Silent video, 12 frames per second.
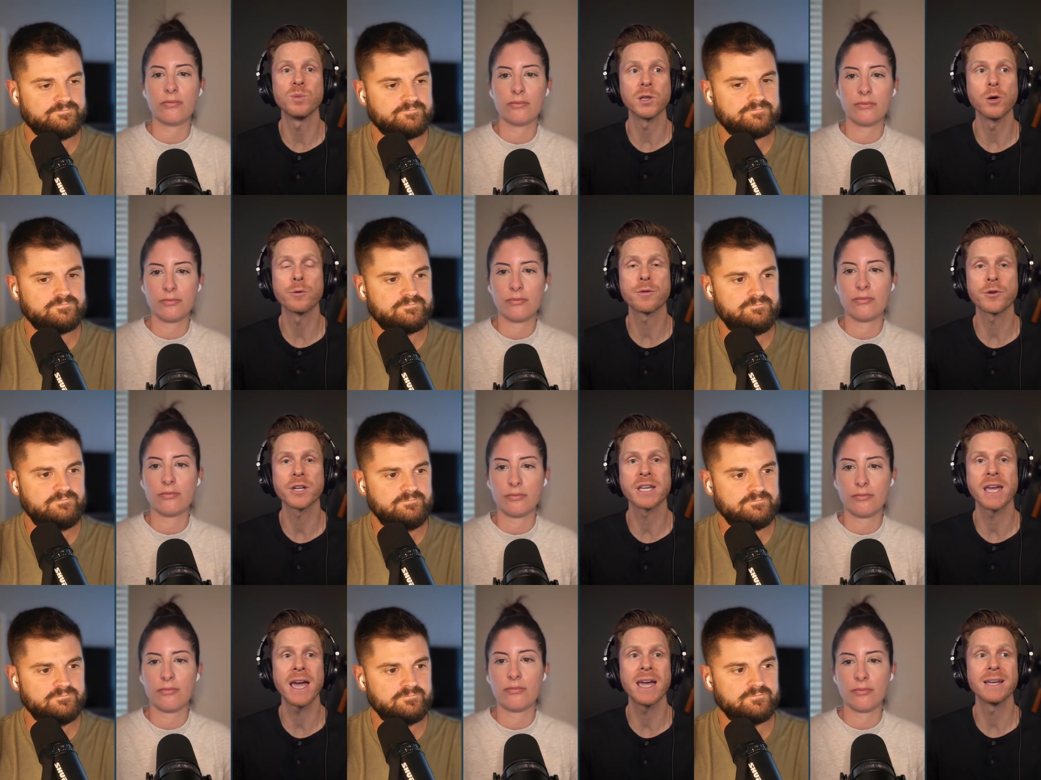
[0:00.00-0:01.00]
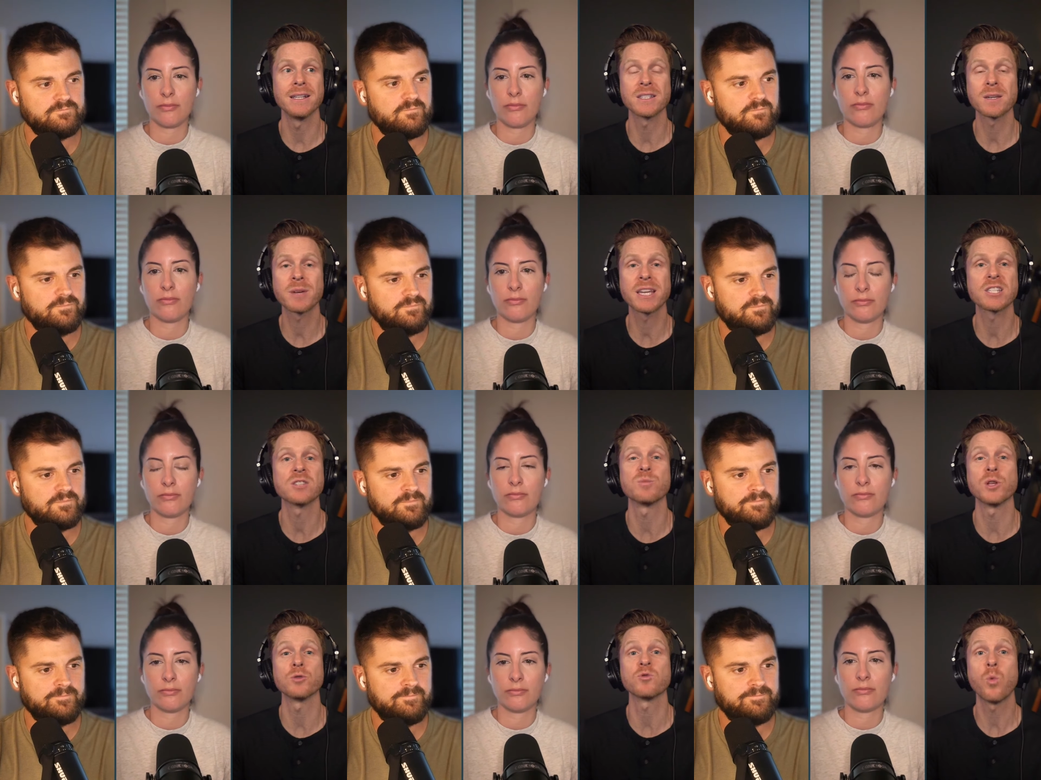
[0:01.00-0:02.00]
Speaker 1: below 30K and in some cases
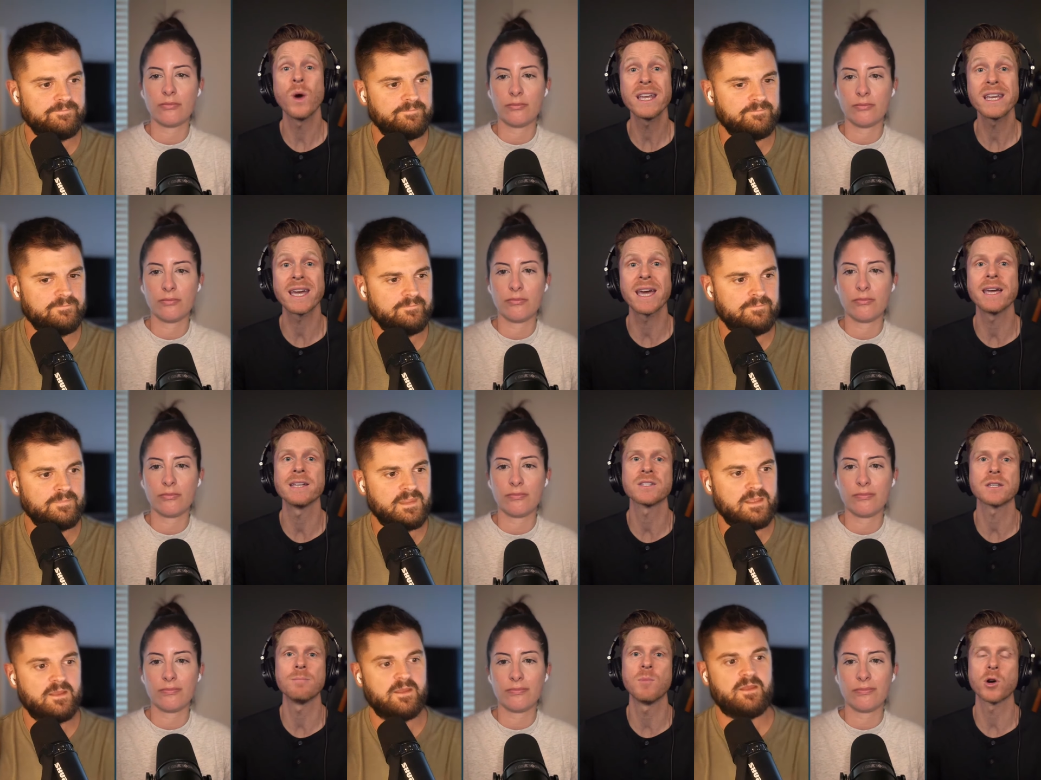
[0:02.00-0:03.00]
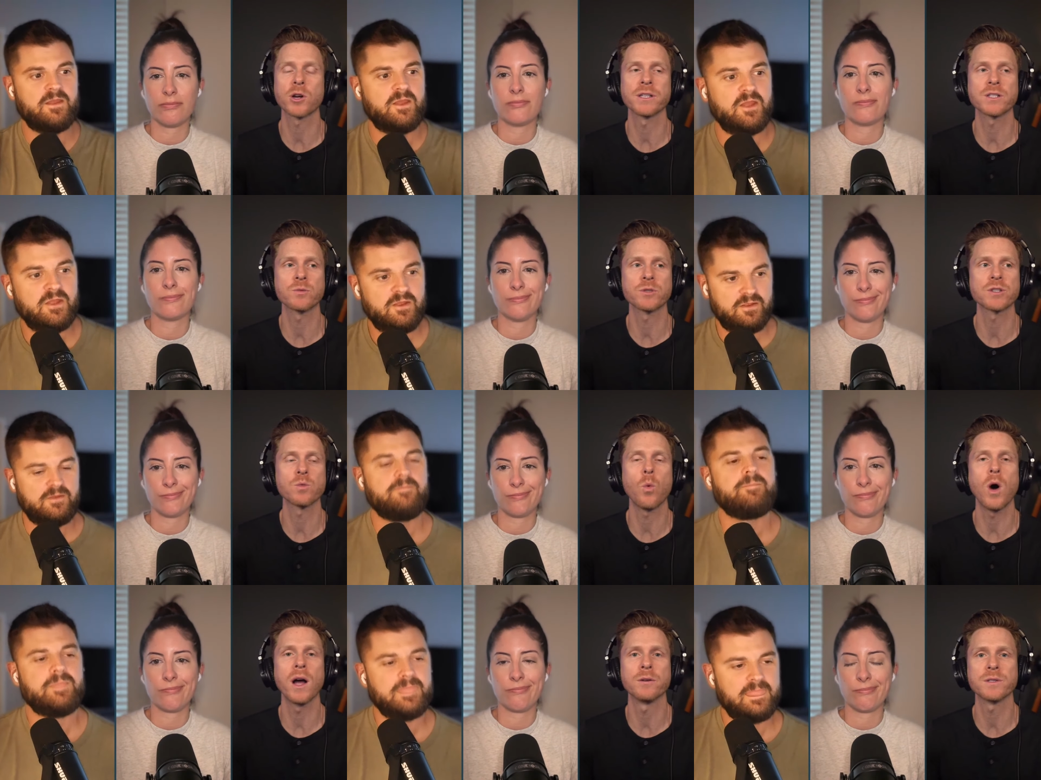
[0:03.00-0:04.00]
below 20K in some markets, which is
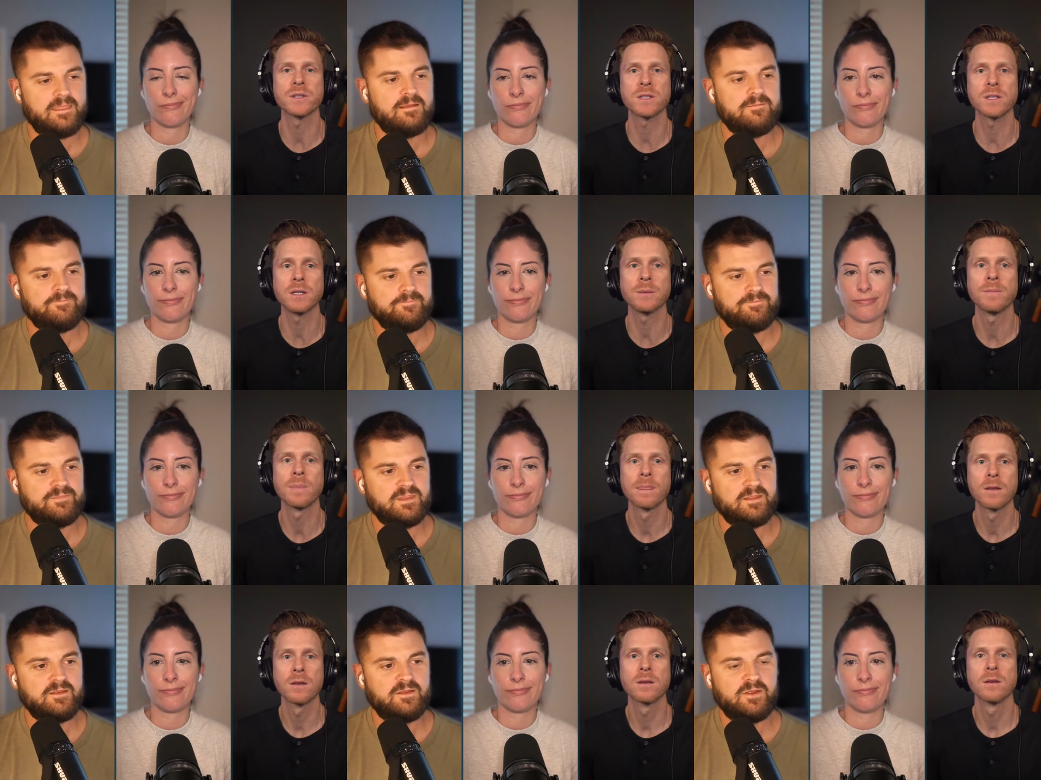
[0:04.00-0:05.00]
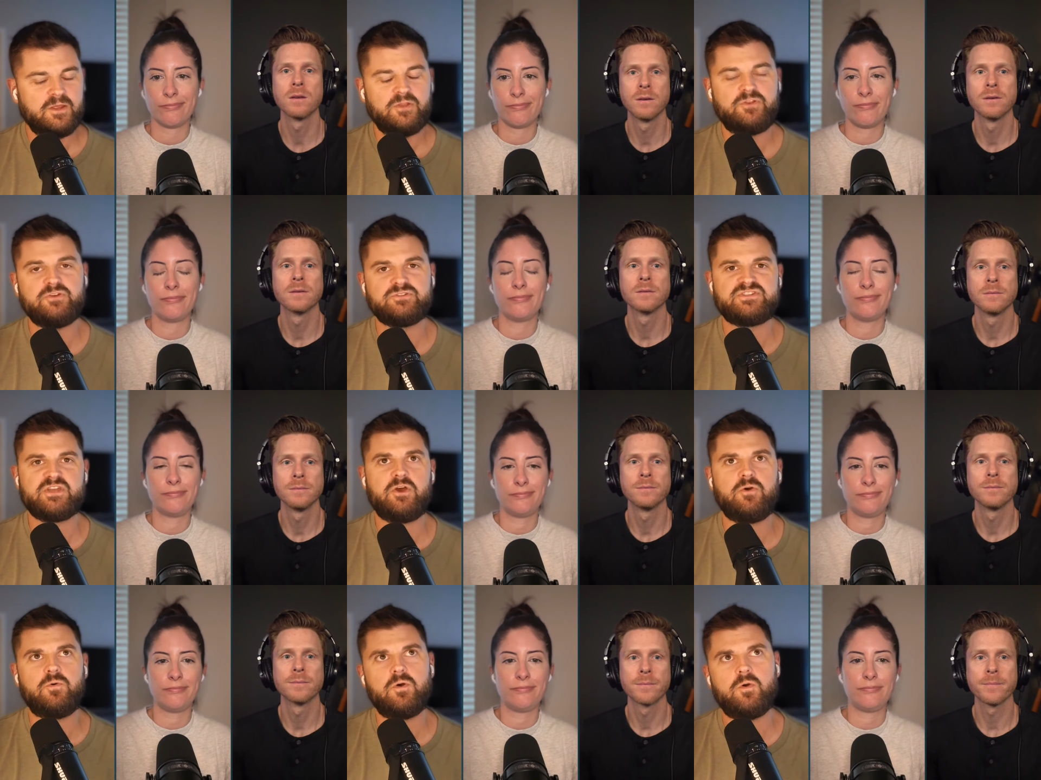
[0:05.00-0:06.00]
wild to see. Dude,
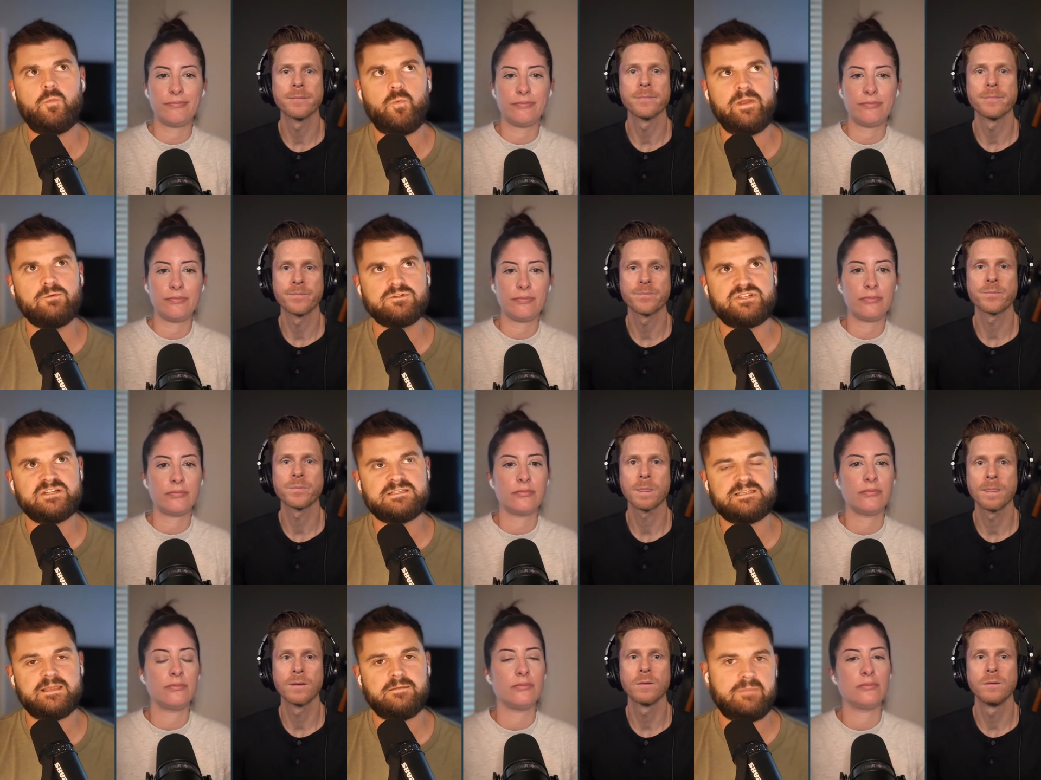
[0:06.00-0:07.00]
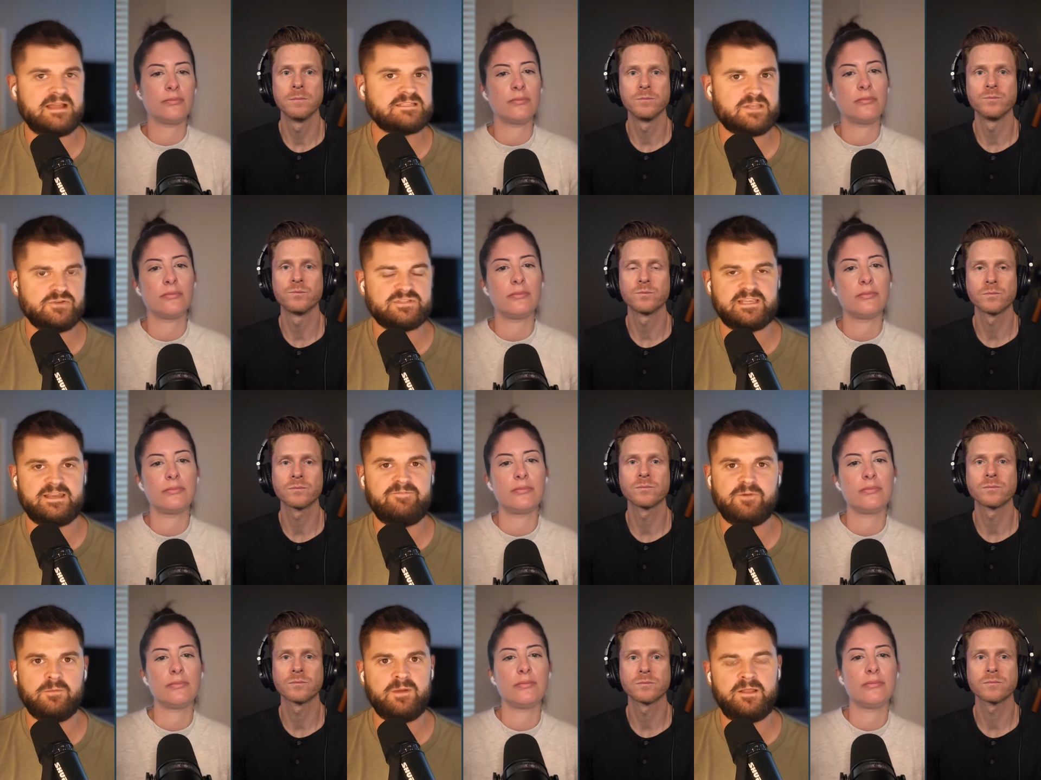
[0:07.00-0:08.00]
so
Speaker 2: we were just in Mexico City
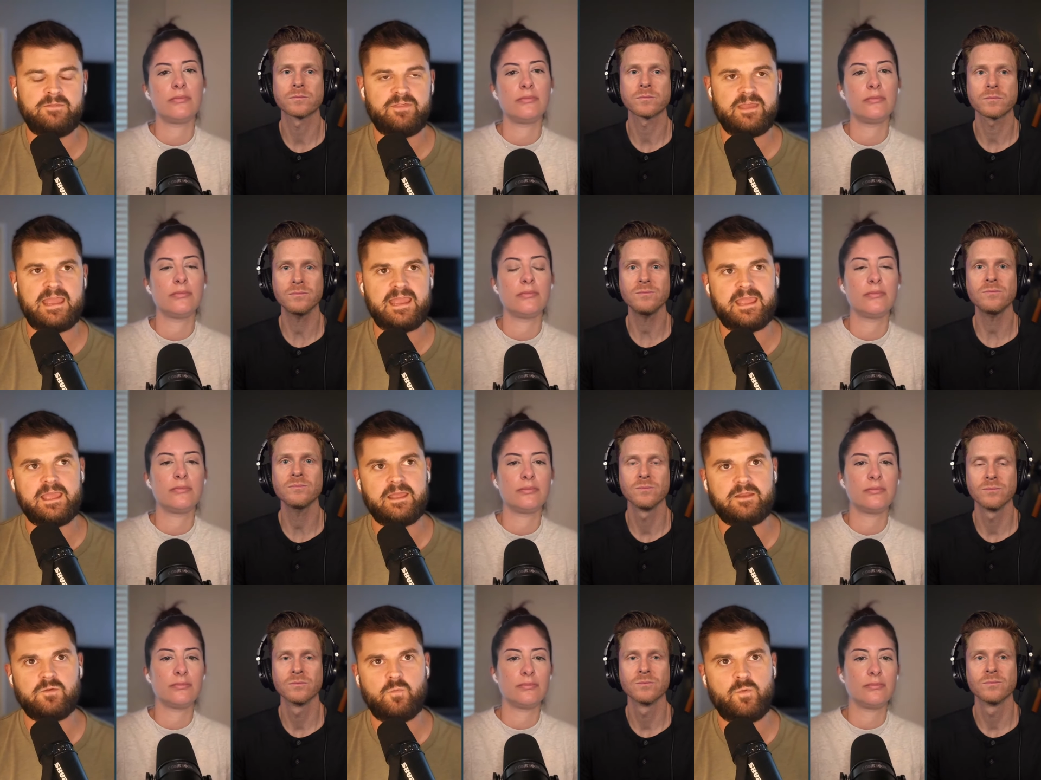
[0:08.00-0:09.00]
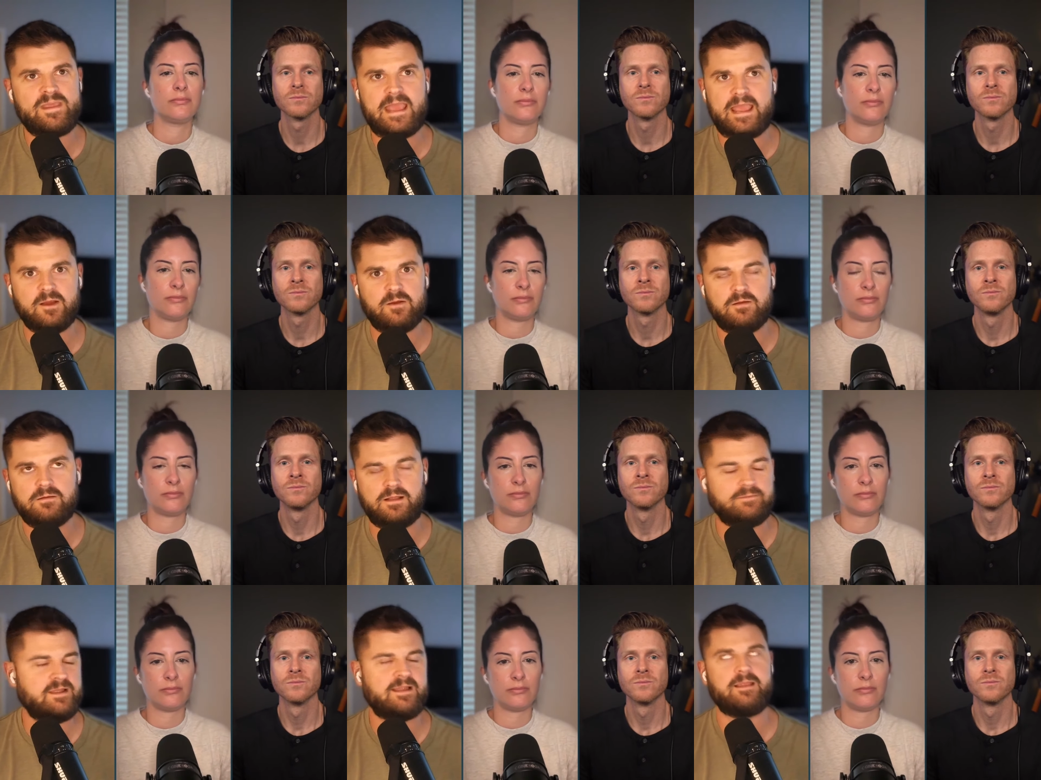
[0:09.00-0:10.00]
for a month and we
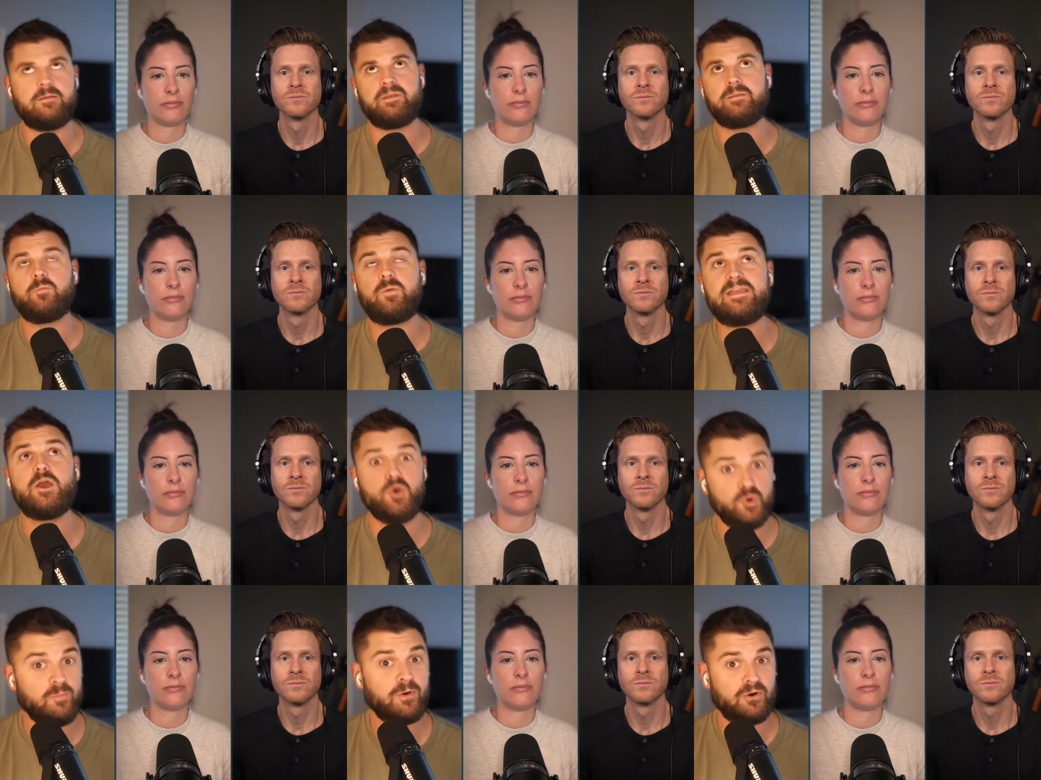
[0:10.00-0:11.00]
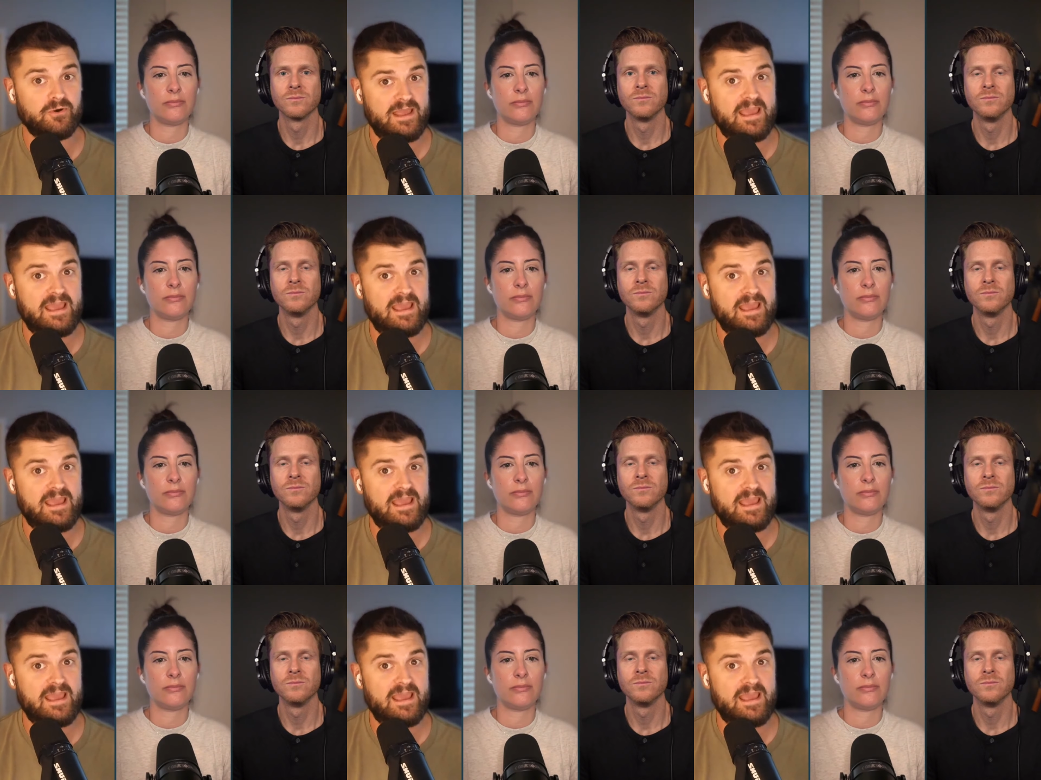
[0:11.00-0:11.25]
Ubered